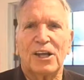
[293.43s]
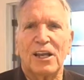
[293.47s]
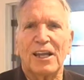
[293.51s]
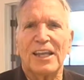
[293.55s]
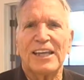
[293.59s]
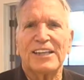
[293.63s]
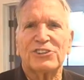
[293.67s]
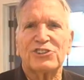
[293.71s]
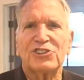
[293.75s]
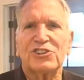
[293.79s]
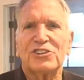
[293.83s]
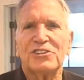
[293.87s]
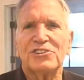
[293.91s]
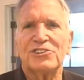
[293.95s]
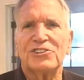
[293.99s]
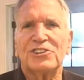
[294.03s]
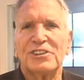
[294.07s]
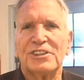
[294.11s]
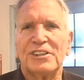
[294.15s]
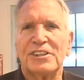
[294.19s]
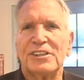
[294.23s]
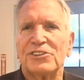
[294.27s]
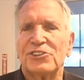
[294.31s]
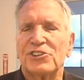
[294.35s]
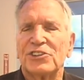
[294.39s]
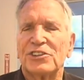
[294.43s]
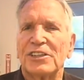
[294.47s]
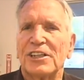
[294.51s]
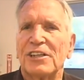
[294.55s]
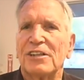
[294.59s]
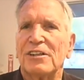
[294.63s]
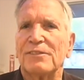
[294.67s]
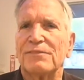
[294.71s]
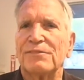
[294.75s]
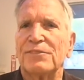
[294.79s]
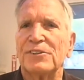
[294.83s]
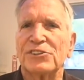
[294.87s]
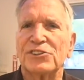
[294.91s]
collections in
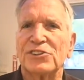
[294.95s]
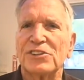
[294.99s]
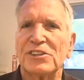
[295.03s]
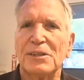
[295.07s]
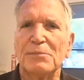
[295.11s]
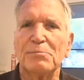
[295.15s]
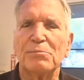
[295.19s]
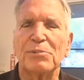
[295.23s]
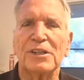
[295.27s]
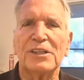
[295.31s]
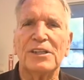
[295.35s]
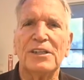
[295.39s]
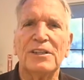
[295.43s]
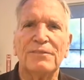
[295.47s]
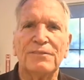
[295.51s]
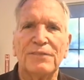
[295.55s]
itself is simply